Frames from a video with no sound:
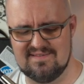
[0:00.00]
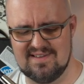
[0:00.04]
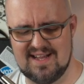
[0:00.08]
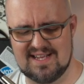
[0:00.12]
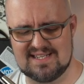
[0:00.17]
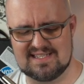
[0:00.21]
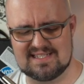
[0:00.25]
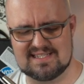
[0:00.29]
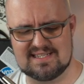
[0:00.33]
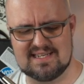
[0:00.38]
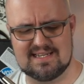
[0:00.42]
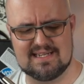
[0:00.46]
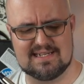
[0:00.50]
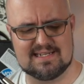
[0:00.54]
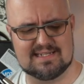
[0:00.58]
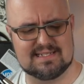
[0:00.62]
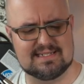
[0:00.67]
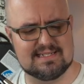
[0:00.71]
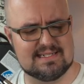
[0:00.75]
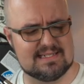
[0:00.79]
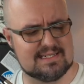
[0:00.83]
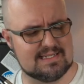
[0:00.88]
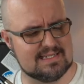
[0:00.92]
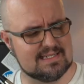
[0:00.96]

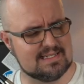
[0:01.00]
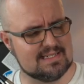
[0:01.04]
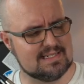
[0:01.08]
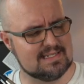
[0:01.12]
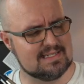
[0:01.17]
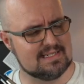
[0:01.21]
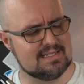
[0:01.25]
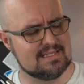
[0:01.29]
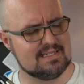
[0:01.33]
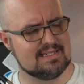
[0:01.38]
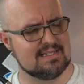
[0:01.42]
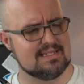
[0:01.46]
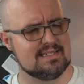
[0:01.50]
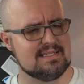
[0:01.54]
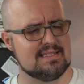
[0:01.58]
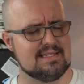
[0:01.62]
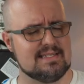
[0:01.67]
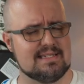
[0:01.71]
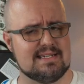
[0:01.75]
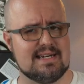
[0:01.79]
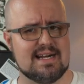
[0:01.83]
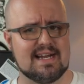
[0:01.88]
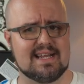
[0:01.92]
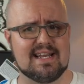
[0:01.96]
I
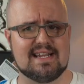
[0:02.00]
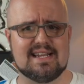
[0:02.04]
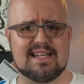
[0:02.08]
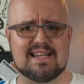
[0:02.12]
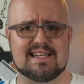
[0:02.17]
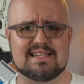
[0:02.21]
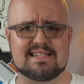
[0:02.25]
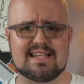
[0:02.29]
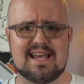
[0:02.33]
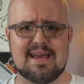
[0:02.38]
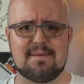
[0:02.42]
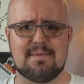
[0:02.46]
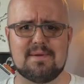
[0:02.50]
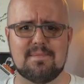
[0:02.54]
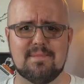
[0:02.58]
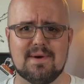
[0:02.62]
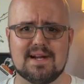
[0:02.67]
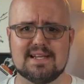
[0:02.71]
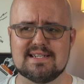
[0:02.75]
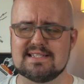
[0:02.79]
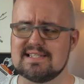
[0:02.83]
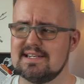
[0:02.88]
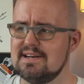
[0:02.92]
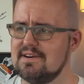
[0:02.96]
gotta examine
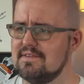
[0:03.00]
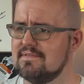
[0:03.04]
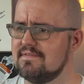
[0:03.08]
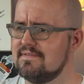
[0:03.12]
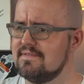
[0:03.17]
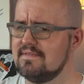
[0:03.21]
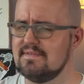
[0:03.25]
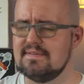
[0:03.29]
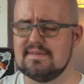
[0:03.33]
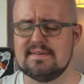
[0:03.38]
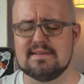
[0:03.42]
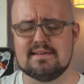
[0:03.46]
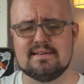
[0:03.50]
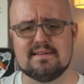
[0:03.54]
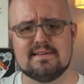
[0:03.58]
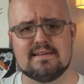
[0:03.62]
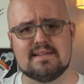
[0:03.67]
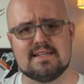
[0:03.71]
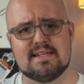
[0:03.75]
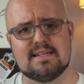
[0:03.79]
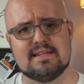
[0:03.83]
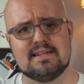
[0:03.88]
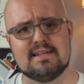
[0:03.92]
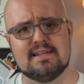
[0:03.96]
myself.
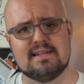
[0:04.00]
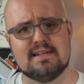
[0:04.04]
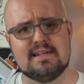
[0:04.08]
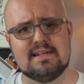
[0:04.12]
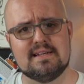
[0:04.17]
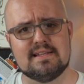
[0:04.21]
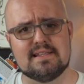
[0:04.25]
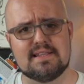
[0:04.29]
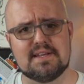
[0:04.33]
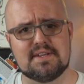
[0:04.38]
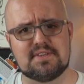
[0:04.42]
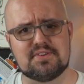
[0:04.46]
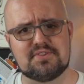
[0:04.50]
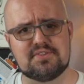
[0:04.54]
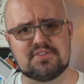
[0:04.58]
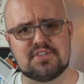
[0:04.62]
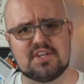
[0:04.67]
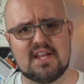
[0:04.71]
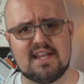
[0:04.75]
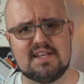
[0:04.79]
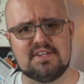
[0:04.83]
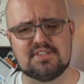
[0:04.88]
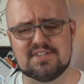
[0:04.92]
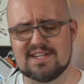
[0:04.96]
Things are
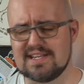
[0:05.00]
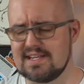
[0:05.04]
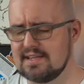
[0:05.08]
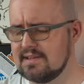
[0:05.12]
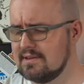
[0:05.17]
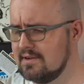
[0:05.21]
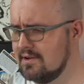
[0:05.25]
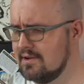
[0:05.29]
changing.